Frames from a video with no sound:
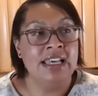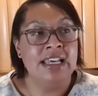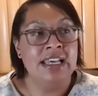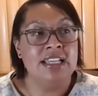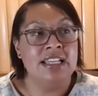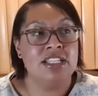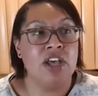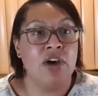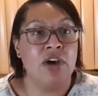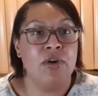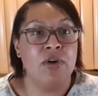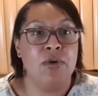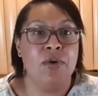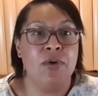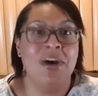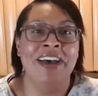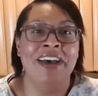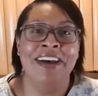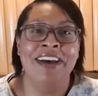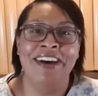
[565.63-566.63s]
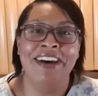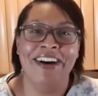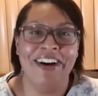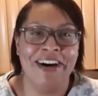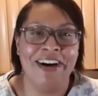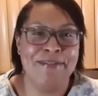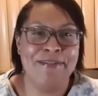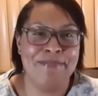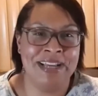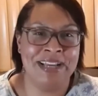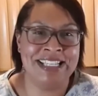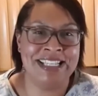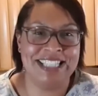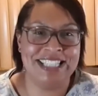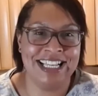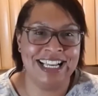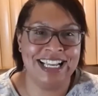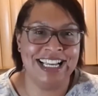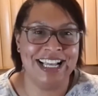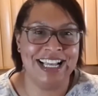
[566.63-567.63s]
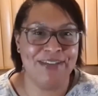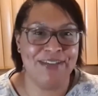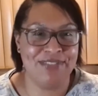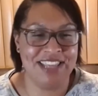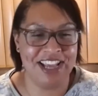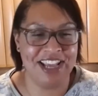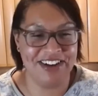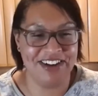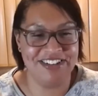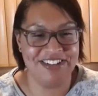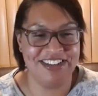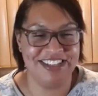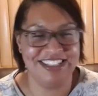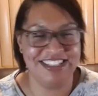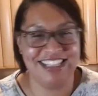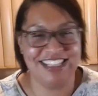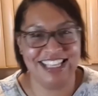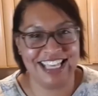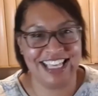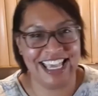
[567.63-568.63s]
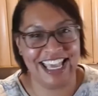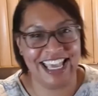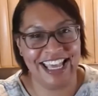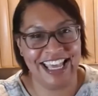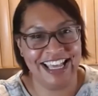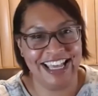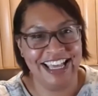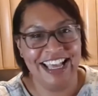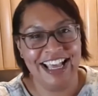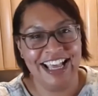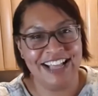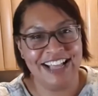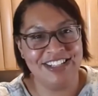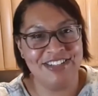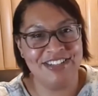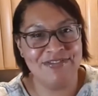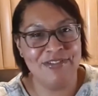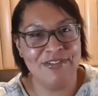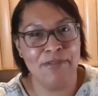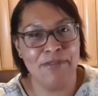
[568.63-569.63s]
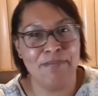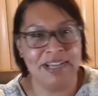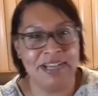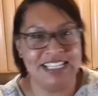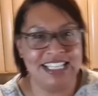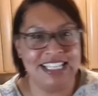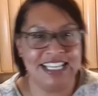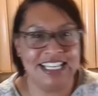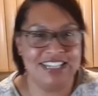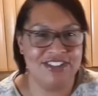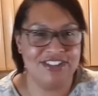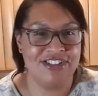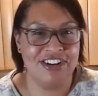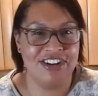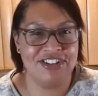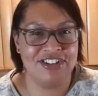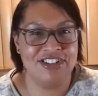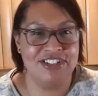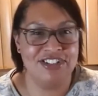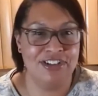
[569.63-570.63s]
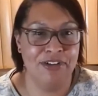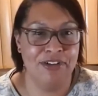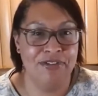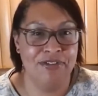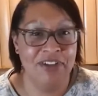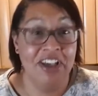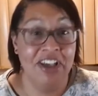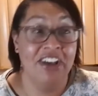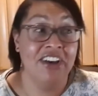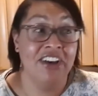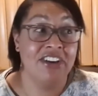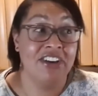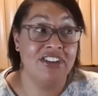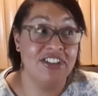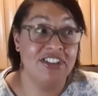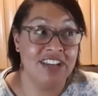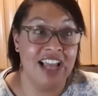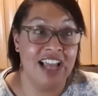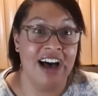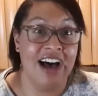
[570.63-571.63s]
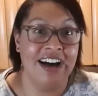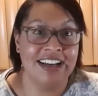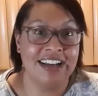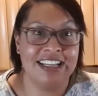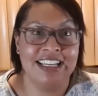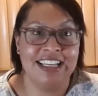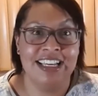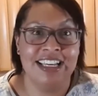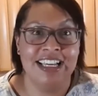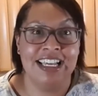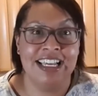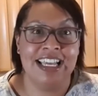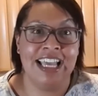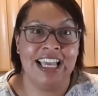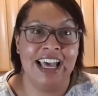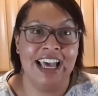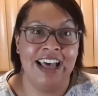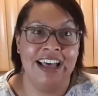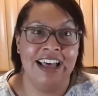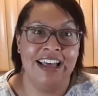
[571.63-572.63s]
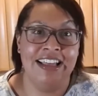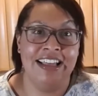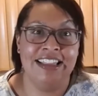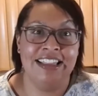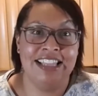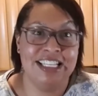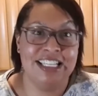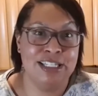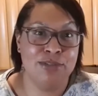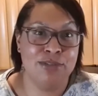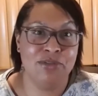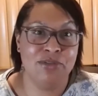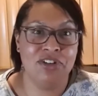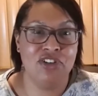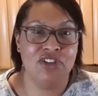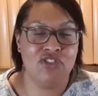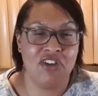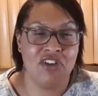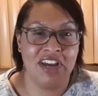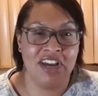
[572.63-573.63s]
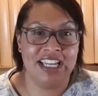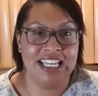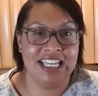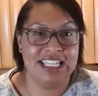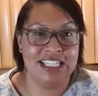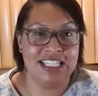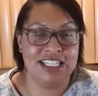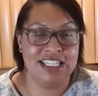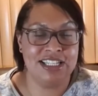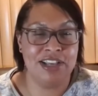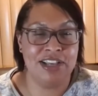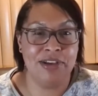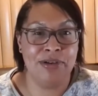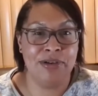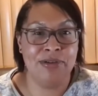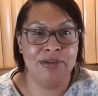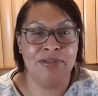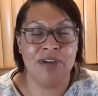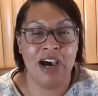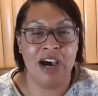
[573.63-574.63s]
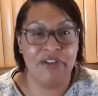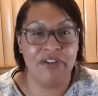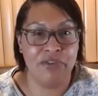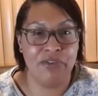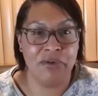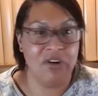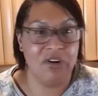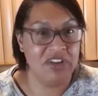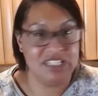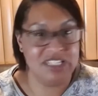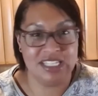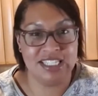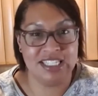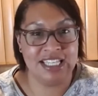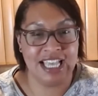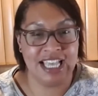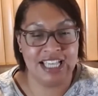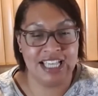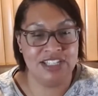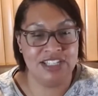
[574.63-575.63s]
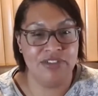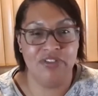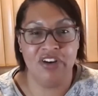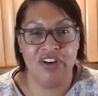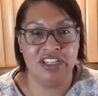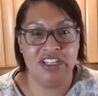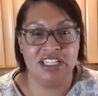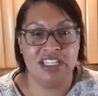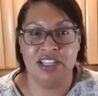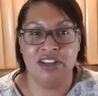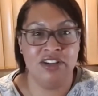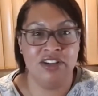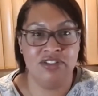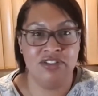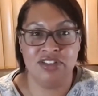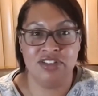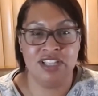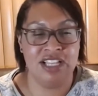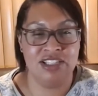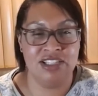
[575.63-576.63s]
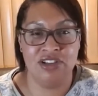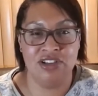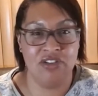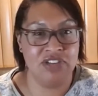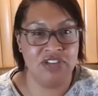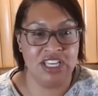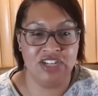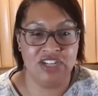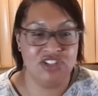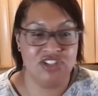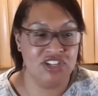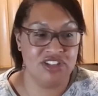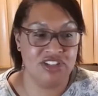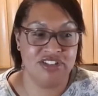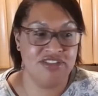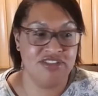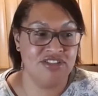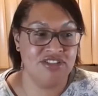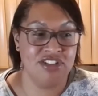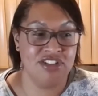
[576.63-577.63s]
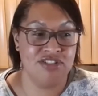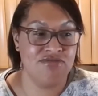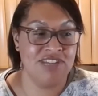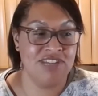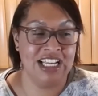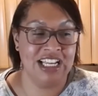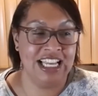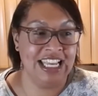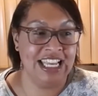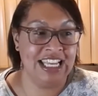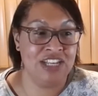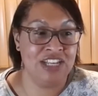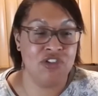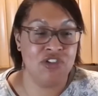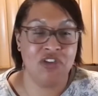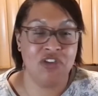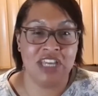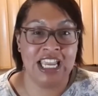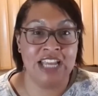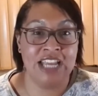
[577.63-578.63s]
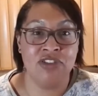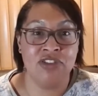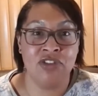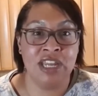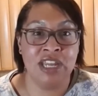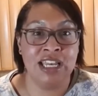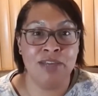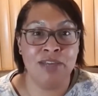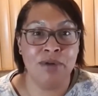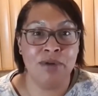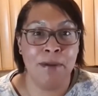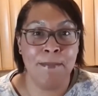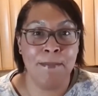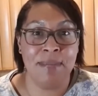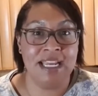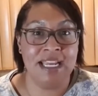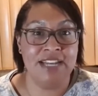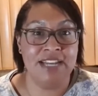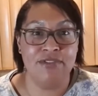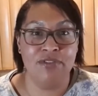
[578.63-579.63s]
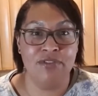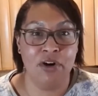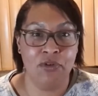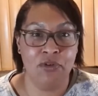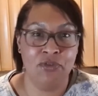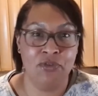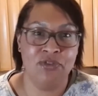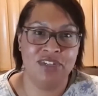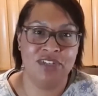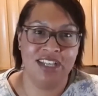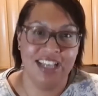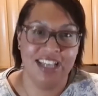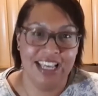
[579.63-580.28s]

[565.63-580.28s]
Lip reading: So I basically left the owners the kit and some real basic instructions of good luck. This is what you try and need to do. Otherwise, it's a case of finding a new stud dog. He's just really not keen on anyone being involved